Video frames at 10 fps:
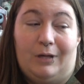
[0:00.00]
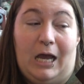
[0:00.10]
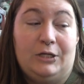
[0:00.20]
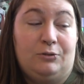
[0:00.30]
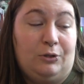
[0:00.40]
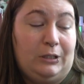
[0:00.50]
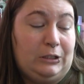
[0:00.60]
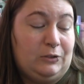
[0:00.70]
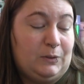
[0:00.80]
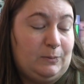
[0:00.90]
I do know that
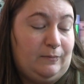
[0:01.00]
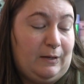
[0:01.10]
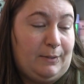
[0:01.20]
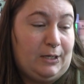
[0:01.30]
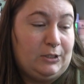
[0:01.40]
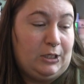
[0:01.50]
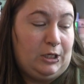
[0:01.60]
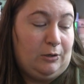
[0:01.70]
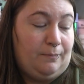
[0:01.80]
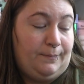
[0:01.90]
there's supposed to be vampires in
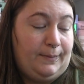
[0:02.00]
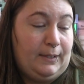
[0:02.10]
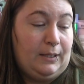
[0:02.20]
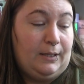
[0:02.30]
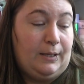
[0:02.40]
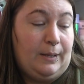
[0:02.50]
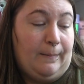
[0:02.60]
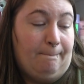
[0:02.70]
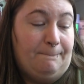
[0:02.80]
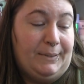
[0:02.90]
here,
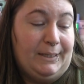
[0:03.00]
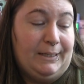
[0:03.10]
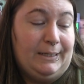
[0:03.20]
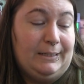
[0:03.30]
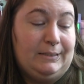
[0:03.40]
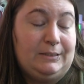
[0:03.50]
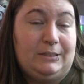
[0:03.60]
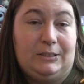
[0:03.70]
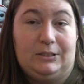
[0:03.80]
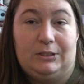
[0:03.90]
but
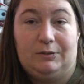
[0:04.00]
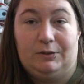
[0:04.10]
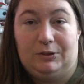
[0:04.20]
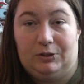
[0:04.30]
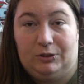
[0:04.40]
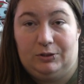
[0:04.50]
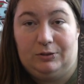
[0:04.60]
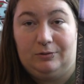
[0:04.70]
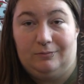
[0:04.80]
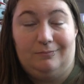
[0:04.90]

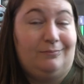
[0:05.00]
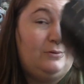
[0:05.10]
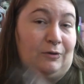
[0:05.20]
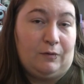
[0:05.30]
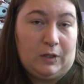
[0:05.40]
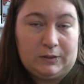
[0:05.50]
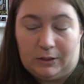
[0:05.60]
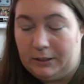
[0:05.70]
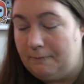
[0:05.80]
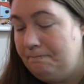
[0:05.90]
so far that's
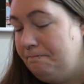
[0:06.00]
all I know.